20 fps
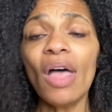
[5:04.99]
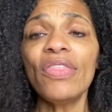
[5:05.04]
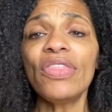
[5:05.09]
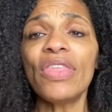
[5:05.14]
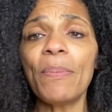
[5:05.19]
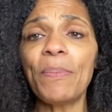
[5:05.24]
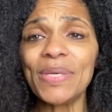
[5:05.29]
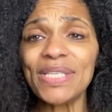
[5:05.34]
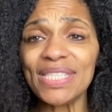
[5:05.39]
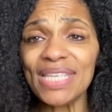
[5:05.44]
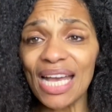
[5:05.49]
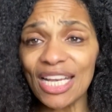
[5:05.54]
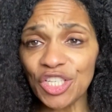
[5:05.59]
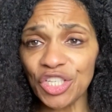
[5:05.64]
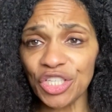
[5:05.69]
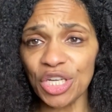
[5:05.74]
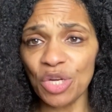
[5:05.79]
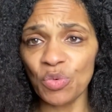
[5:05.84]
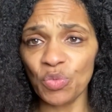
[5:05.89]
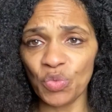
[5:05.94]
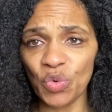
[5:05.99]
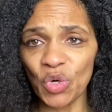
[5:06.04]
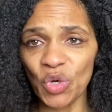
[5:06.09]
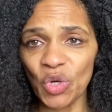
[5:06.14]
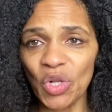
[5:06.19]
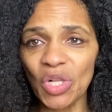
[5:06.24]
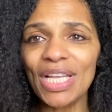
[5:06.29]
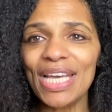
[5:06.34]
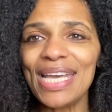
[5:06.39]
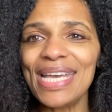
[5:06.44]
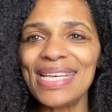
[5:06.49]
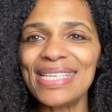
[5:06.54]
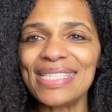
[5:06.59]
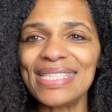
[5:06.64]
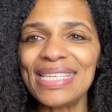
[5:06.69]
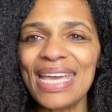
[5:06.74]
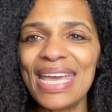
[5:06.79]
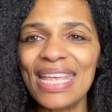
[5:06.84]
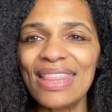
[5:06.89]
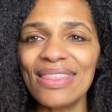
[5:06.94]
The possession rule
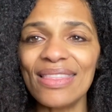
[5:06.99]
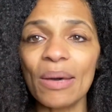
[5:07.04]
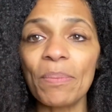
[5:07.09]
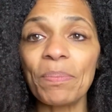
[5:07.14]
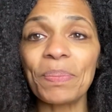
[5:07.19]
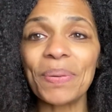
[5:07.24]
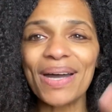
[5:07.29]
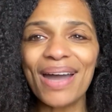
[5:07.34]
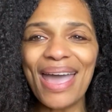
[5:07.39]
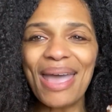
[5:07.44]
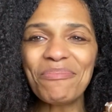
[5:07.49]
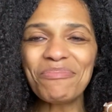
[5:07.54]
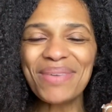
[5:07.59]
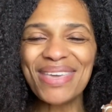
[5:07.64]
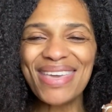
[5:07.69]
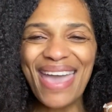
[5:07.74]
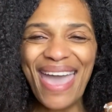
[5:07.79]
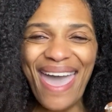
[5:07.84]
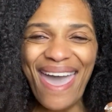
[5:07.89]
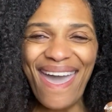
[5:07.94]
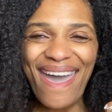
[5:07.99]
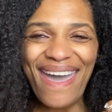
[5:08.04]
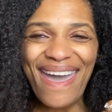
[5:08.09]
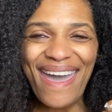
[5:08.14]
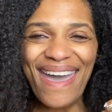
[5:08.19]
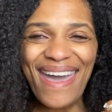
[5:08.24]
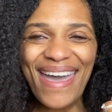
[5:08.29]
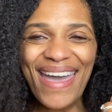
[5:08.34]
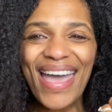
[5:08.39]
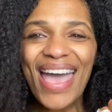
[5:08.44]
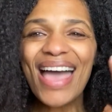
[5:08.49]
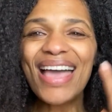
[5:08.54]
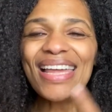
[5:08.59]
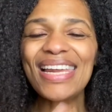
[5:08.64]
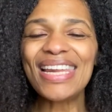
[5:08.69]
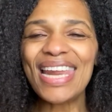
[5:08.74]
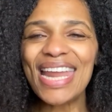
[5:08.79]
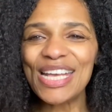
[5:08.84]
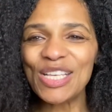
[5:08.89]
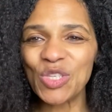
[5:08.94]
is in the première
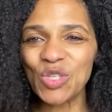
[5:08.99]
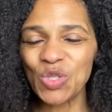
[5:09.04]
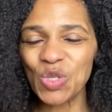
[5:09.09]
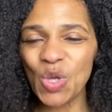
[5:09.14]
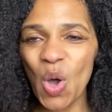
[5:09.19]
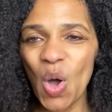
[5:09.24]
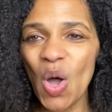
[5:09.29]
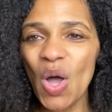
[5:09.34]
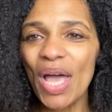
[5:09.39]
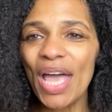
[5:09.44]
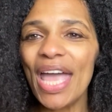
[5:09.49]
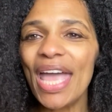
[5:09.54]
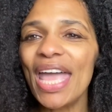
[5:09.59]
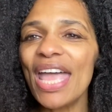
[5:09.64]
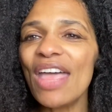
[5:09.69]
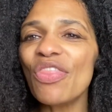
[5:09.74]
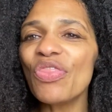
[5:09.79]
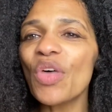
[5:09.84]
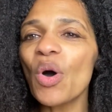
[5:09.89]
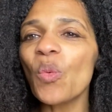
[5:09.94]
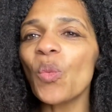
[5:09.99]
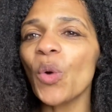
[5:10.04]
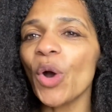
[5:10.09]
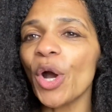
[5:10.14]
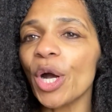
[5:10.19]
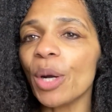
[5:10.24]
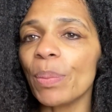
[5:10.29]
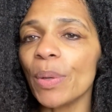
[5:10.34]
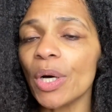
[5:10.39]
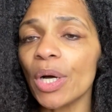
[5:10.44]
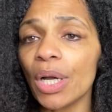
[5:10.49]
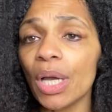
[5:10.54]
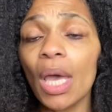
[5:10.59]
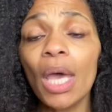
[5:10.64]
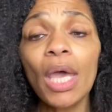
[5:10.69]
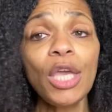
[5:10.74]
leçon in the workbook.